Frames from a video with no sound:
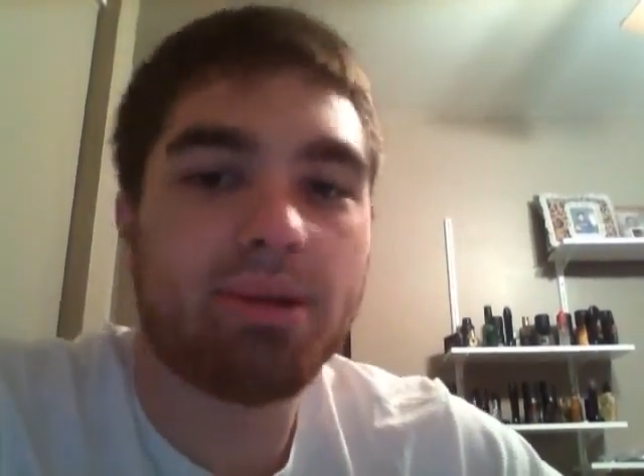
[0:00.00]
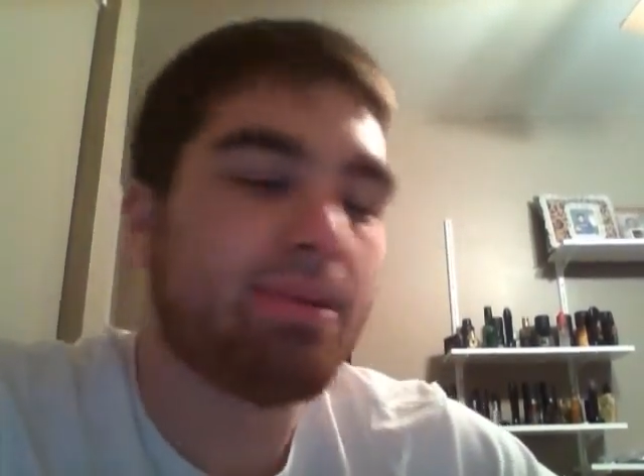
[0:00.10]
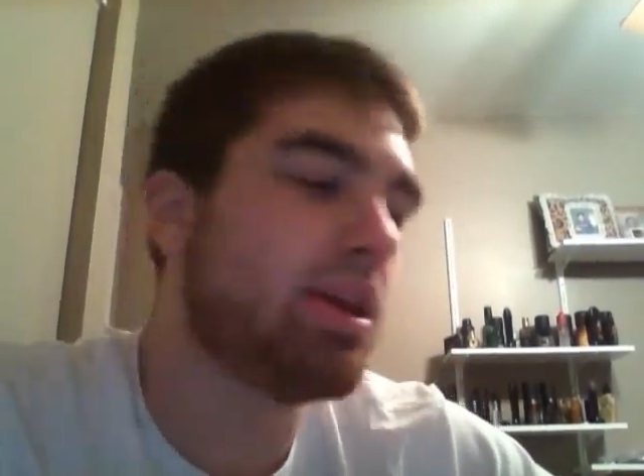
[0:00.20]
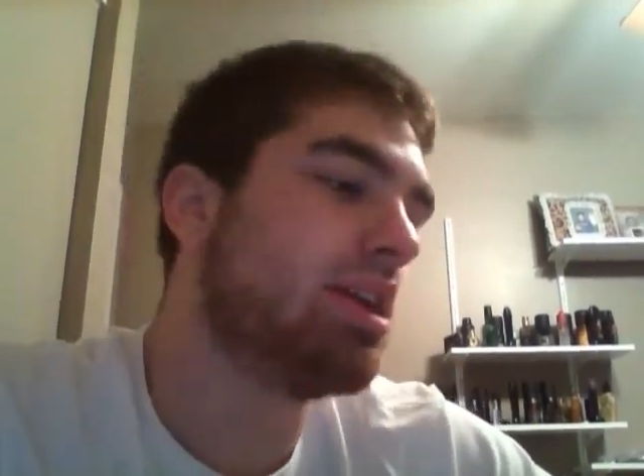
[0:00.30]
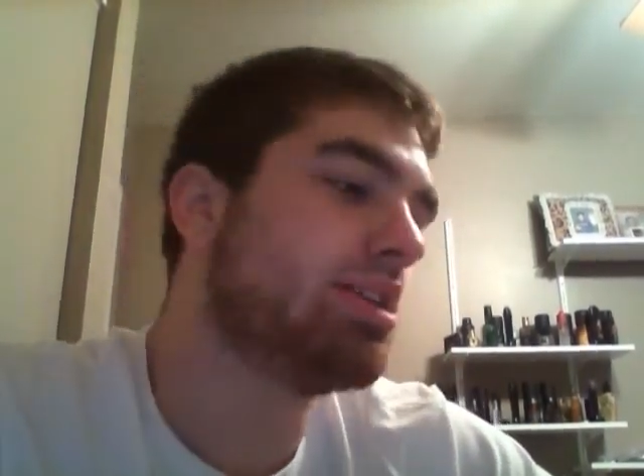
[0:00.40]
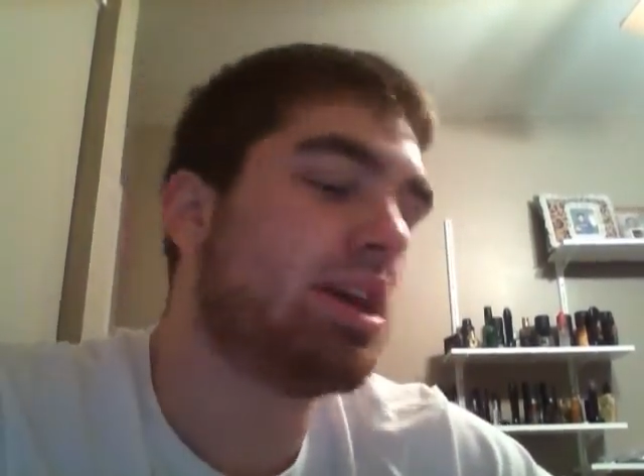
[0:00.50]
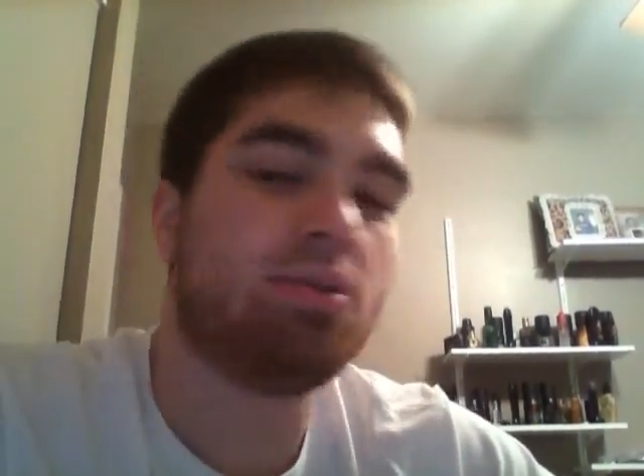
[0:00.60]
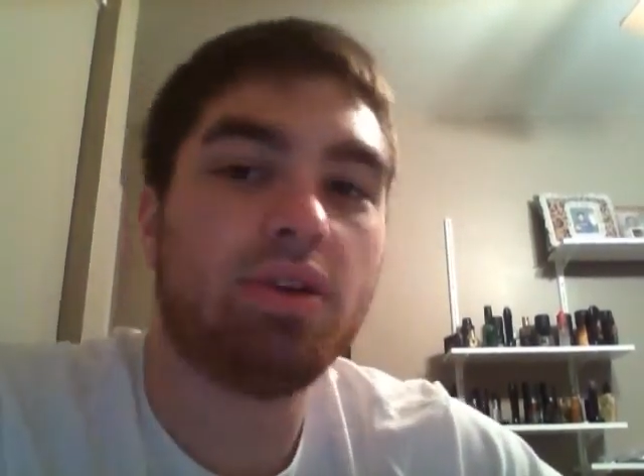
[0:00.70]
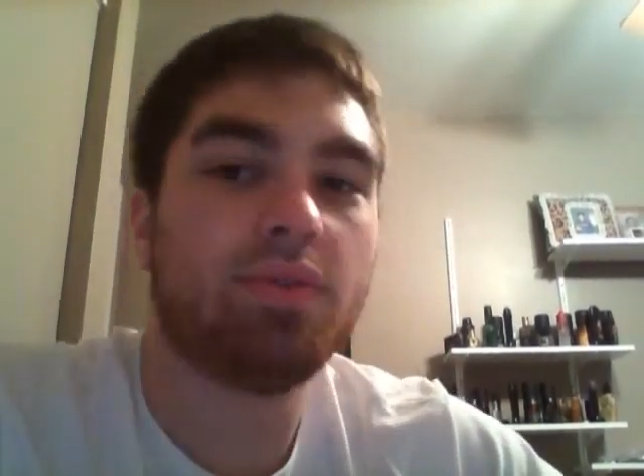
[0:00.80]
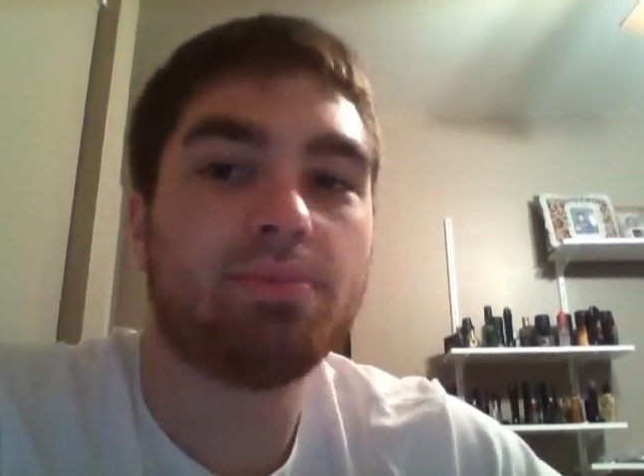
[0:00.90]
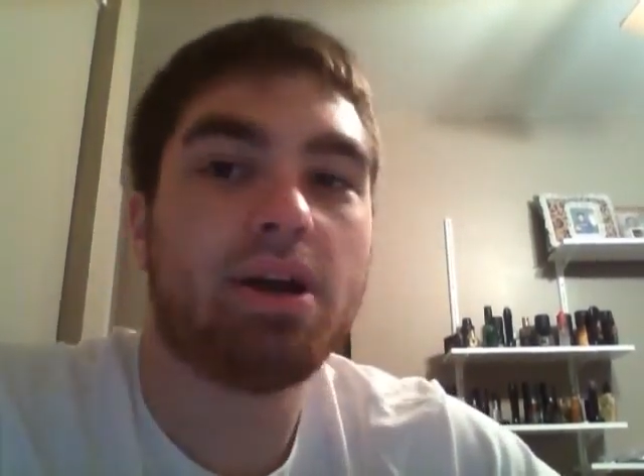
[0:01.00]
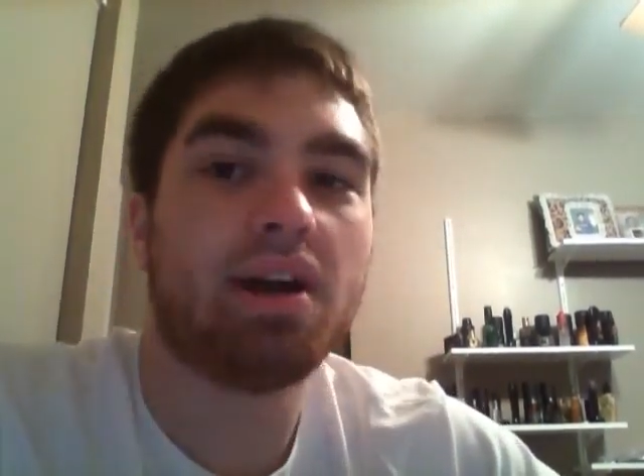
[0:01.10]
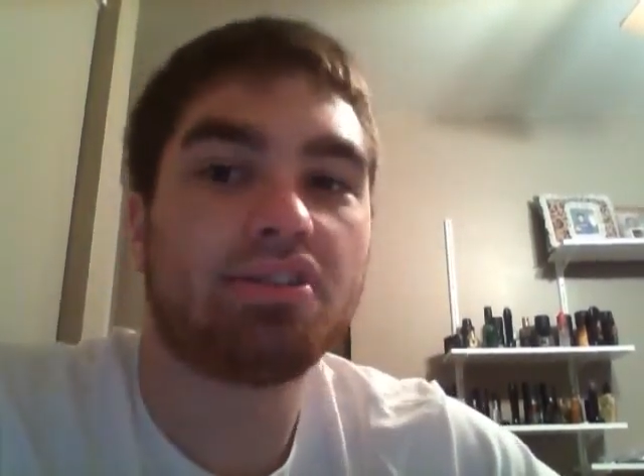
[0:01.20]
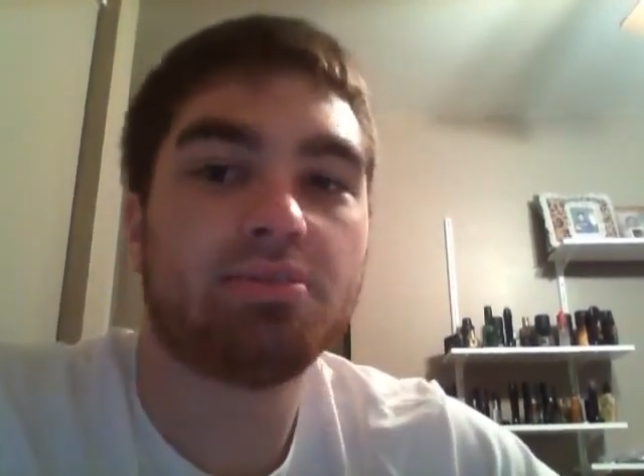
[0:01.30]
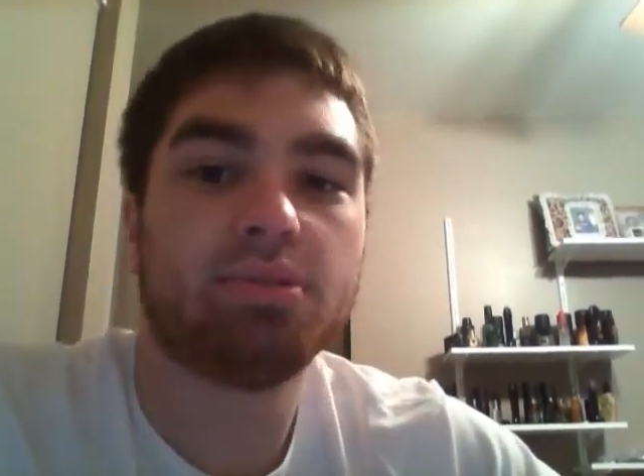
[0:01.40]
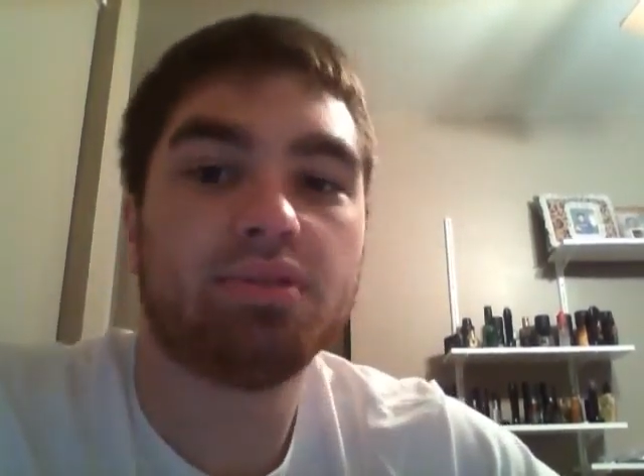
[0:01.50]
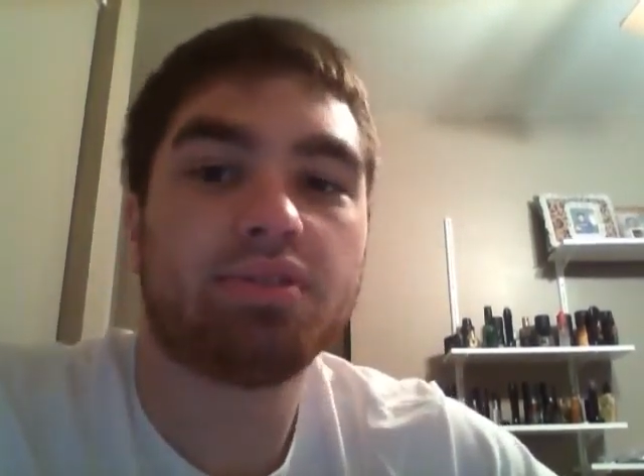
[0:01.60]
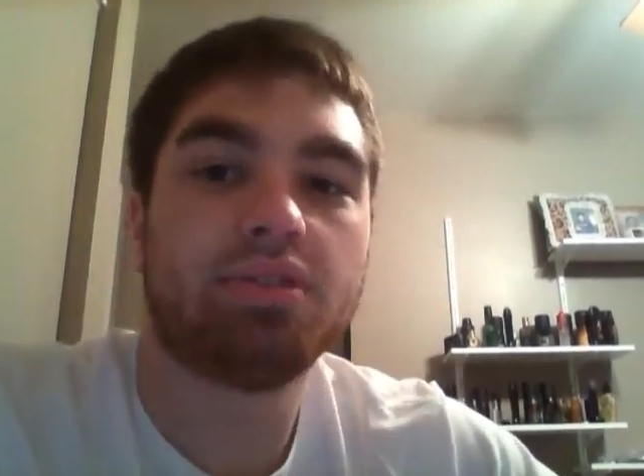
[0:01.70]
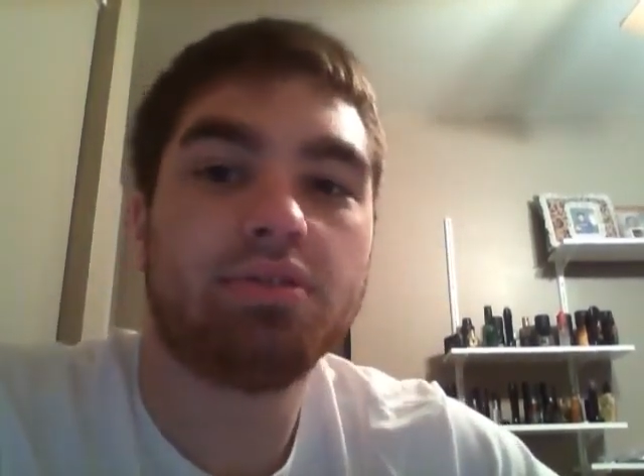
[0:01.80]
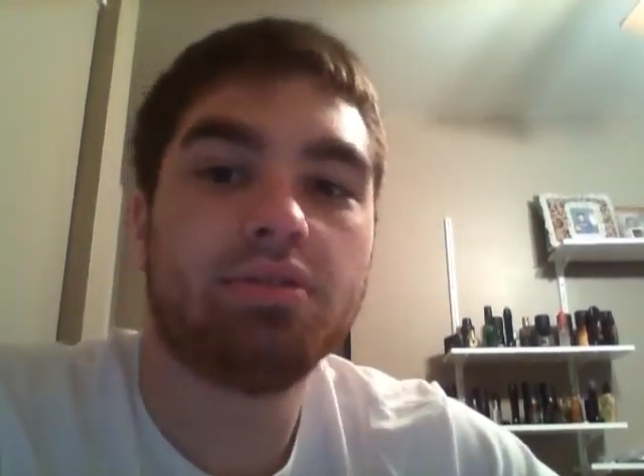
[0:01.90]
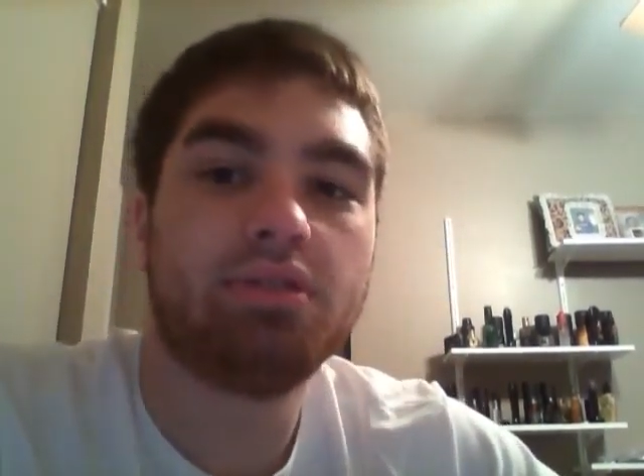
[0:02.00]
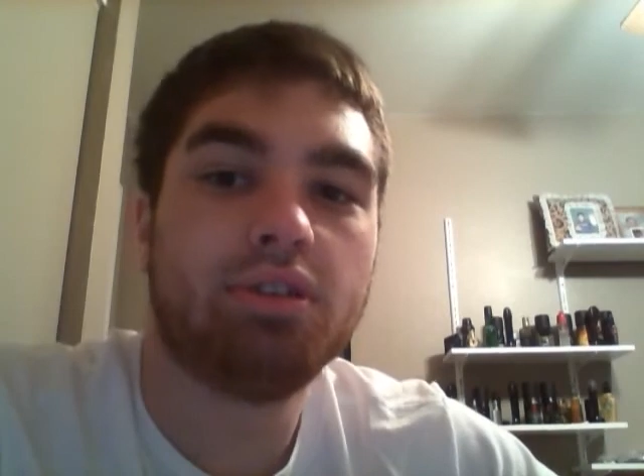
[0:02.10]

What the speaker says: my page however possible. So,